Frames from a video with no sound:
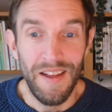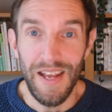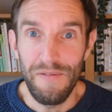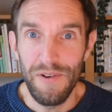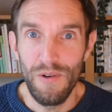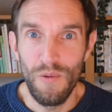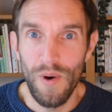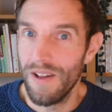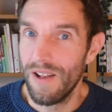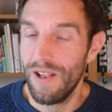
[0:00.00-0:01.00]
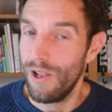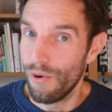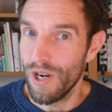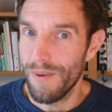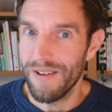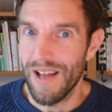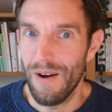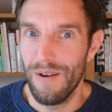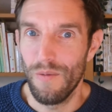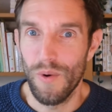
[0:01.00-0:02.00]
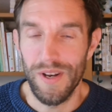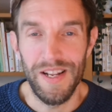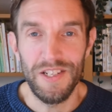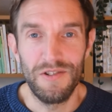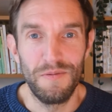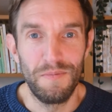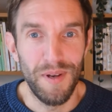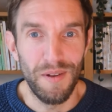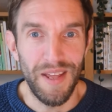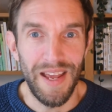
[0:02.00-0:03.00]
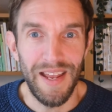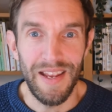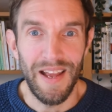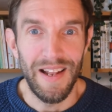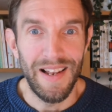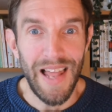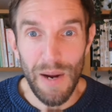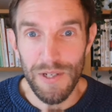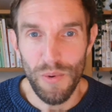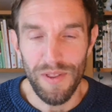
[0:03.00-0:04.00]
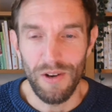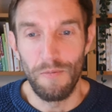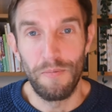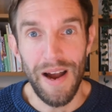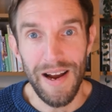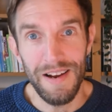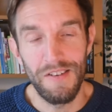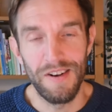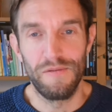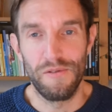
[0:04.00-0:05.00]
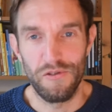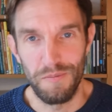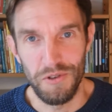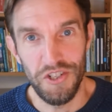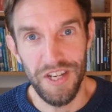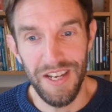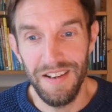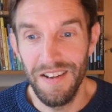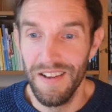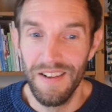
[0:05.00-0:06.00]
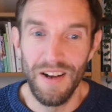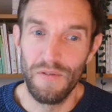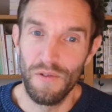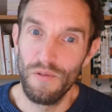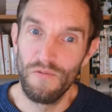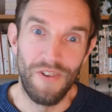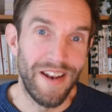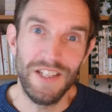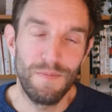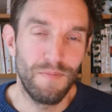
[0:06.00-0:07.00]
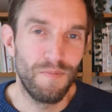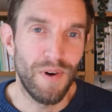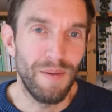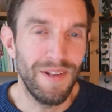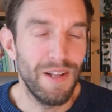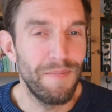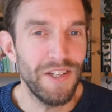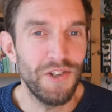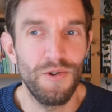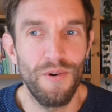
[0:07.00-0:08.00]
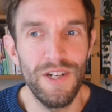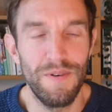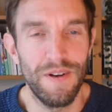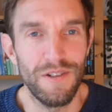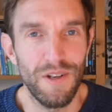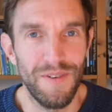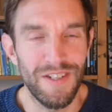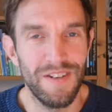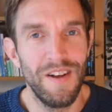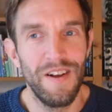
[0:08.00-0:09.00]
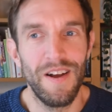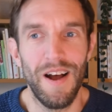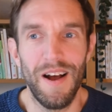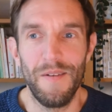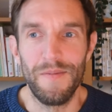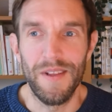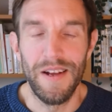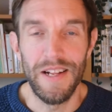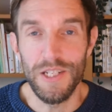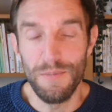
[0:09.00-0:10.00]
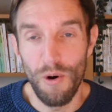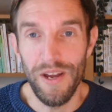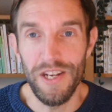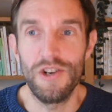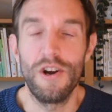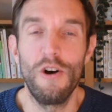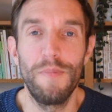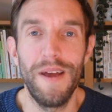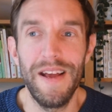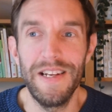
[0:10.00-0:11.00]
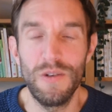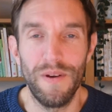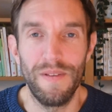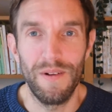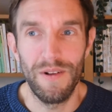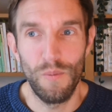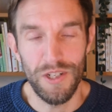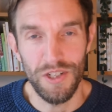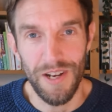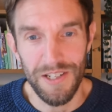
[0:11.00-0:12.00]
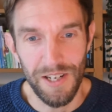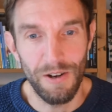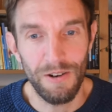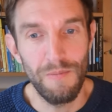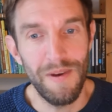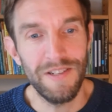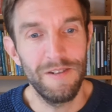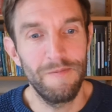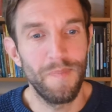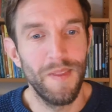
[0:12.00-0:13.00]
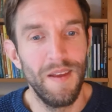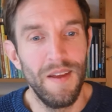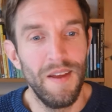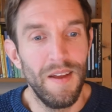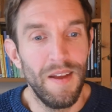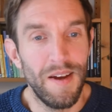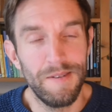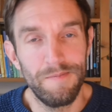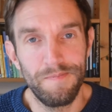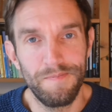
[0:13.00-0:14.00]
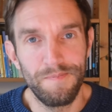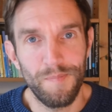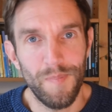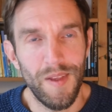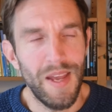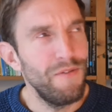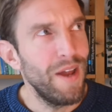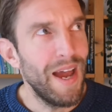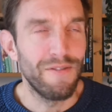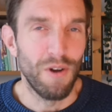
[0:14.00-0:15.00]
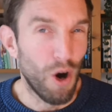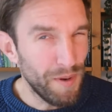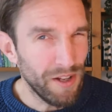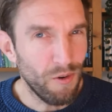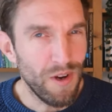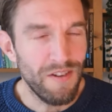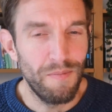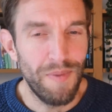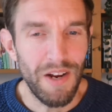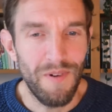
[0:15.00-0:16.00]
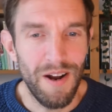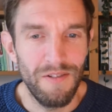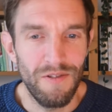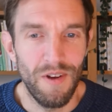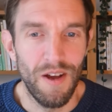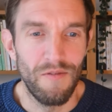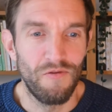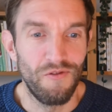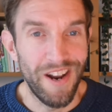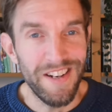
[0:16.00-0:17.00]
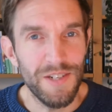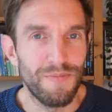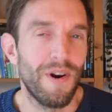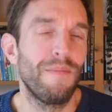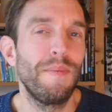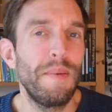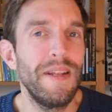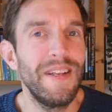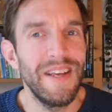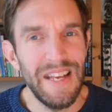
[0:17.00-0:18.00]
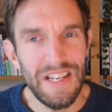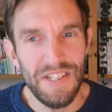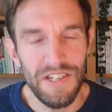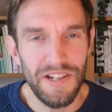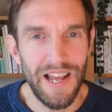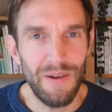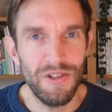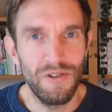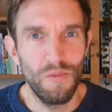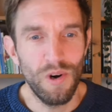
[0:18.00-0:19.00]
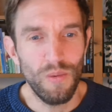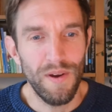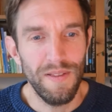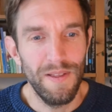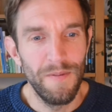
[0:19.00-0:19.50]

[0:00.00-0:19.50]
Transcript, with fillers: If you want to learn about how what it is to build a, a language with a compiler and a virtual machine, of Wren is probably the best choice because of its um, its small-ish code base with which is nicely documented. Um, if you have an object-oriented background, um, Wren is probably the easiest language to work with.